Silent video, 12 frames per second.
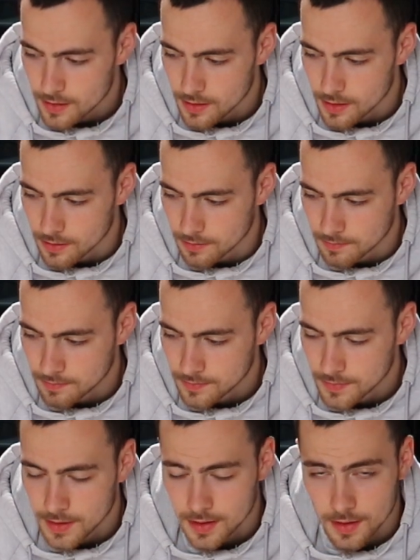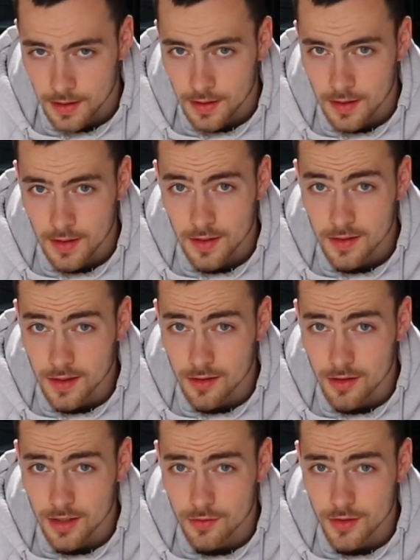yeah, thank
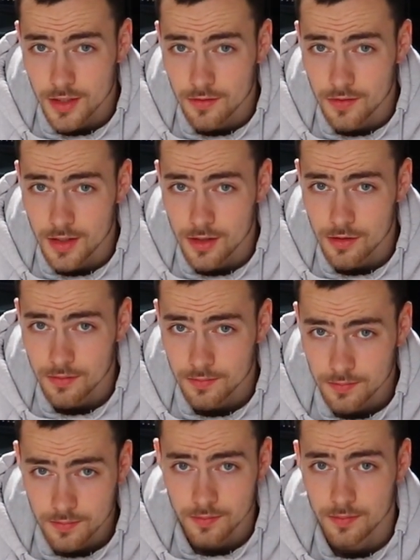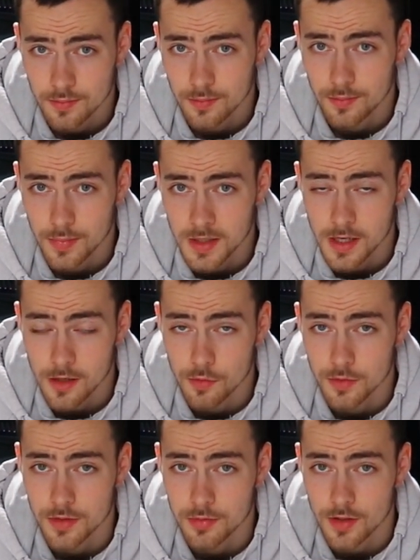you guys for watching the video. Please like,
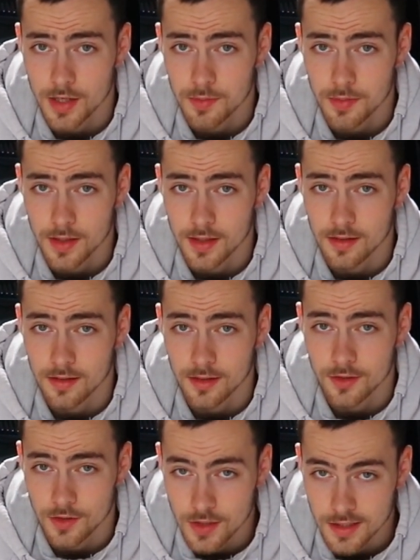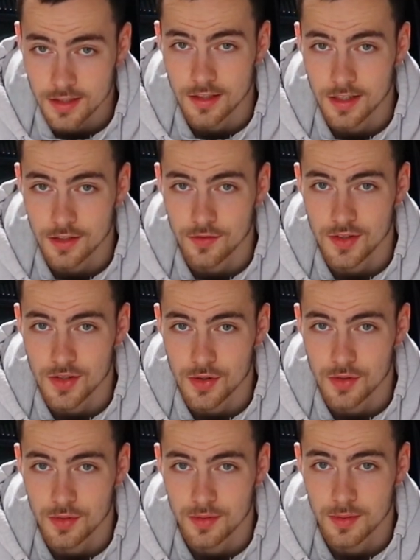comment, subscribe, and I'll see you guys in the next
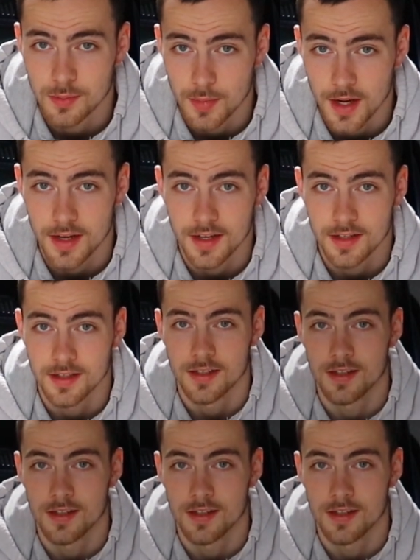video. Bye.